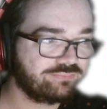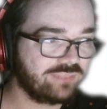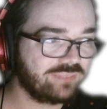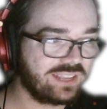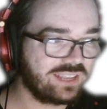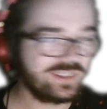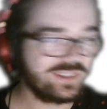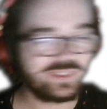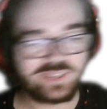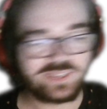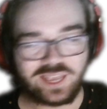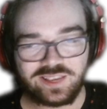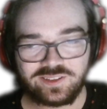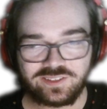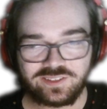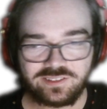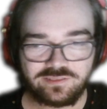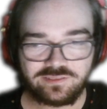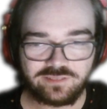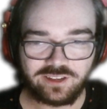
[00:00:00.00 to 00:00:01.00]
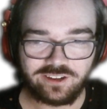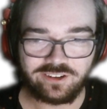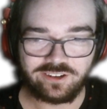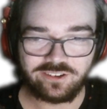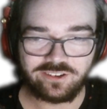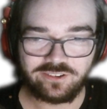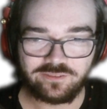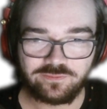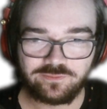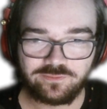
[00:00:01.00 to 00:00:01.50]
sassy. I don't
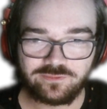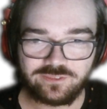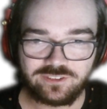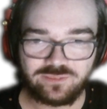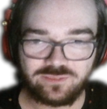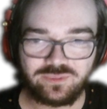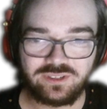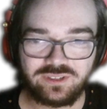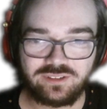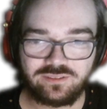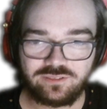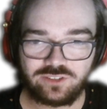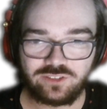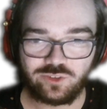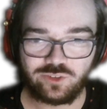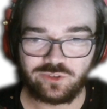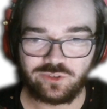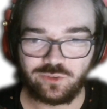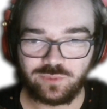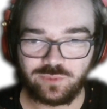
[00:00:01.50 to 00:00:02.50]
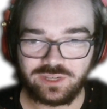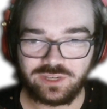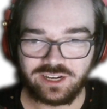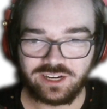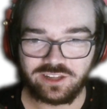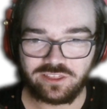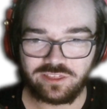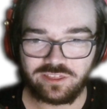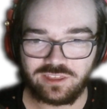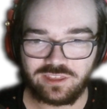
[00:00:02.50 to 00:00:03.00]
know. Should be kind
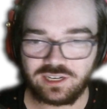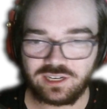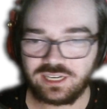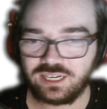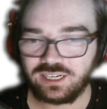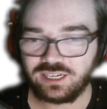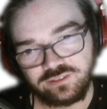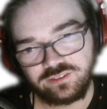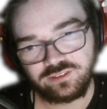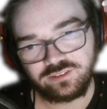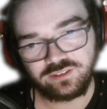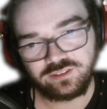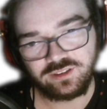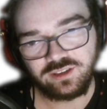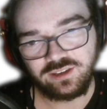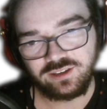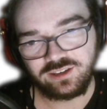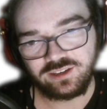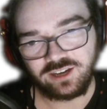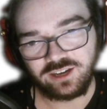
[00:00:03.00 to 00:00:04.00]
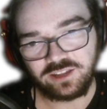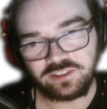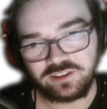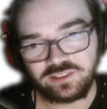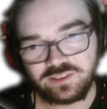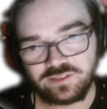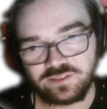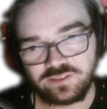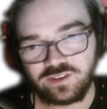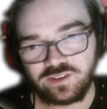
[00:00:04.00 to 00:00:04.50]
of thick. I think
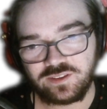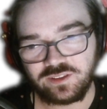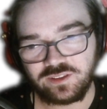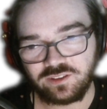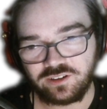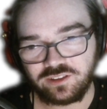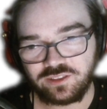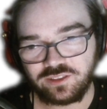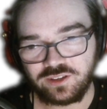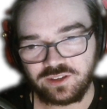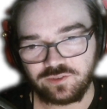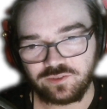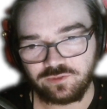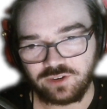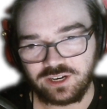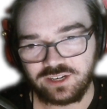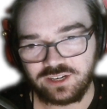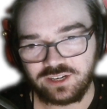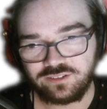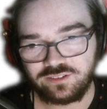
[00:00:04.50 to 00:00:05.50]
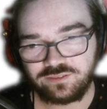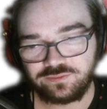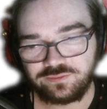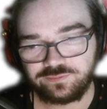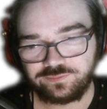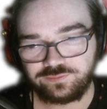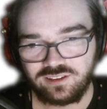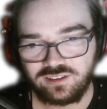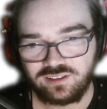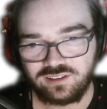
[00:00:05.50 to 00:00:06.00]
this does a lot of things right.
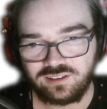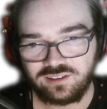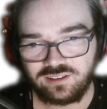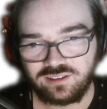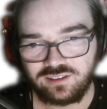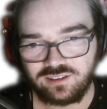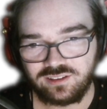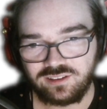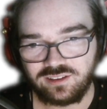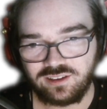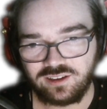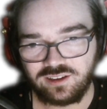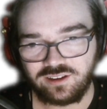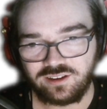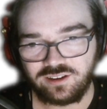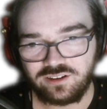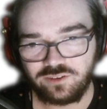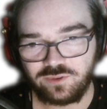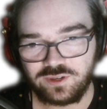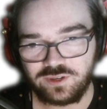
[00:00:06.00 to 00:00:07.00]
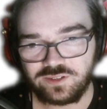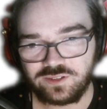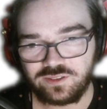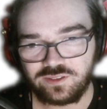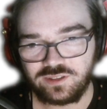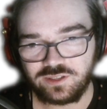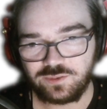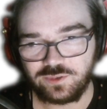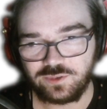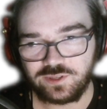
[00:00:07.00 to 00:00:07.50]
I kind of wish
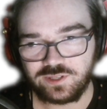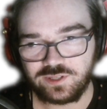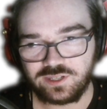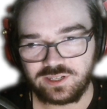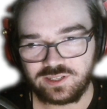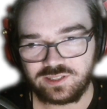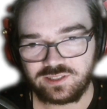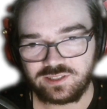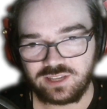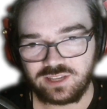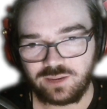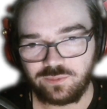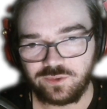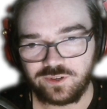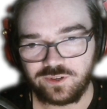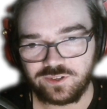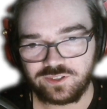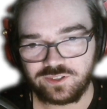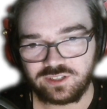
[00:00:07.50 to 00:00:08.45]
this was an established